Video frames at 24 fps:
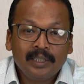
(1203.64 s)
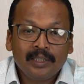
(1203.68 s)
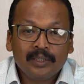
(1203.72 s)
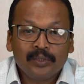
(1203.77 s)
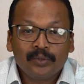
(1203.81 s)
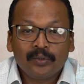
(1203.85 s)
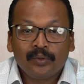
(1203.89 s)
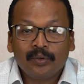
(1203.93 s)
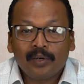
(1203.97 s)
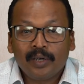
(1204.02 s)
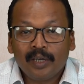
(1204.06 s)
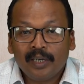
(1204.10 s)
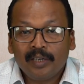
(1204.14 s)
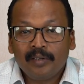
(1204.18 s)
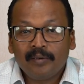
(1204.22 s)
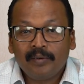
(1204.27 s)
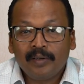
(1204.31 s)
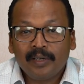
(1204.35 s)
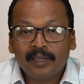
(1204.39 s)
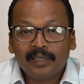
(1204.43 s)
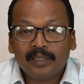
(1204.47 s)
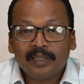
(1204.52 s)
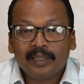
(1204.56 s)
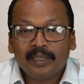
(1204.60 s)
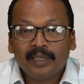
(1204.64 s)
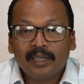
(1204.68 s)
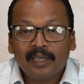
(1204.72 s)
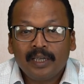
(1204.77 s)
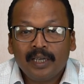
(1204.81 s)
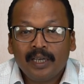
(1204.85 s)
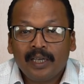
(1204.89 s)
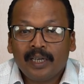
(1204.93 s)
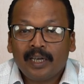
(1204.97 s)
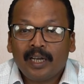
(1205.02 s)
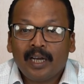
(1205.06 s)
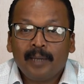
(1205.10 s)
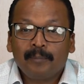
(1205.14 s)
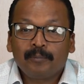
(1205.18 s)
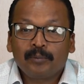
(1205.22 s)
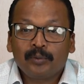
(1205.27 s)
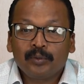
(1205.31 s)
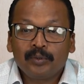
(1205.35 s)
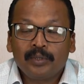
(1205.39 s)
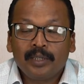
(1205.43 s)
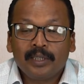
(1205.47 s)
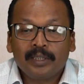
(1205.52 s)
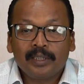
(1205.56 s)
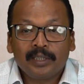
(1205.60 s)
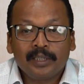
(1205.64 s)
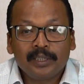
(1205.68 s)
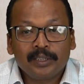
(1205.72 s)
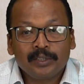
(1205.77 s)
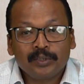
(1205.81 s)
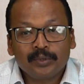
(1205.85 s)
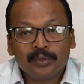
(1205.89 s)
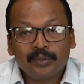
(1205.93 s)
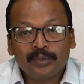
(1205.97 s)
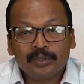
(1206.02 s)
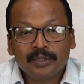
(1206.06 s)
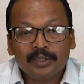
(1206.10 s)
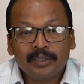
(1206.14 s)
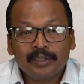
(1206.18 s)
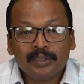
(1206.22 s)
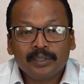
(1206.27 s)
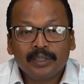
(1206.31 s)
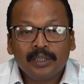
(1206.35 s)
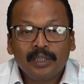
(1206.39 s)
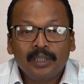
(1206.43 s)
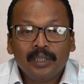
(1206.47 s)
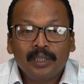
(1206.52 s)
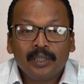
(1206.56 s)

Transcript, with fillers: to relevant and up-to-date resources